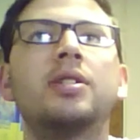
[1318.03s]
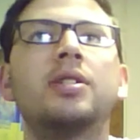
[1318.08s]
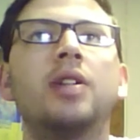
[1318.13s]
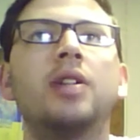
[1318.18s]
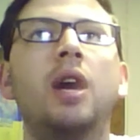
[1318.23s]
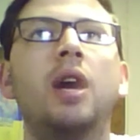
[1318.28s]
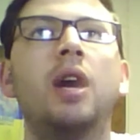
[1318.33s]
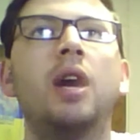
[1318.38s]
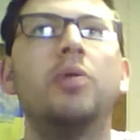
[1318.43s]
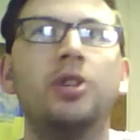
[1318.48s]
uh,
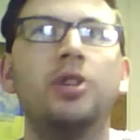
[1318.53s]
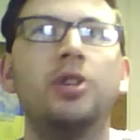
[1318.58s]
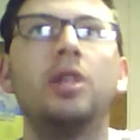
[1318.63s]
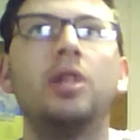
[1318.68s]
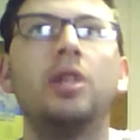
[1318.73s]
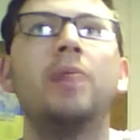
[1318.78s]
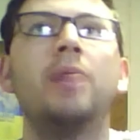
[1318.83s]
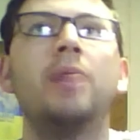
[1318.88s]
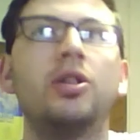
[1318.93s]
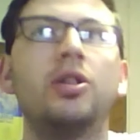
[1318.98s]
with your
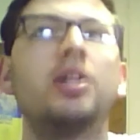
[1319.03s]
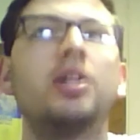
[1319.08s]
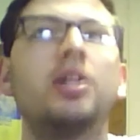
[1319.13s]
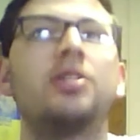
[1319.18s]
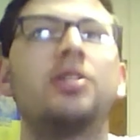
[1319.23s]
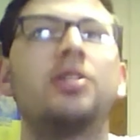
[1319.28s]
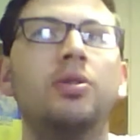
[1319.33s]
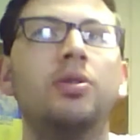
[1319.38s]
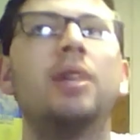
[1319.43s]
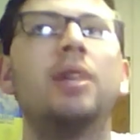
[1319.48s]
email address
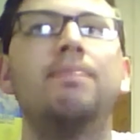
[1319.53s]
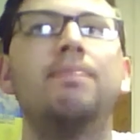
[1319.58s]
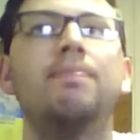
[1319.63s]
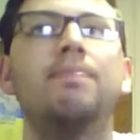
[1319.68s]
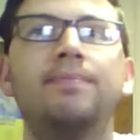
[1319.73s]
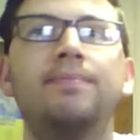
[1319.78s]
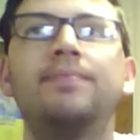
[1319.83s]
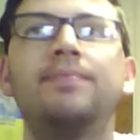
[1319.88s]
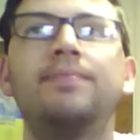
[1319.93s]
to them. All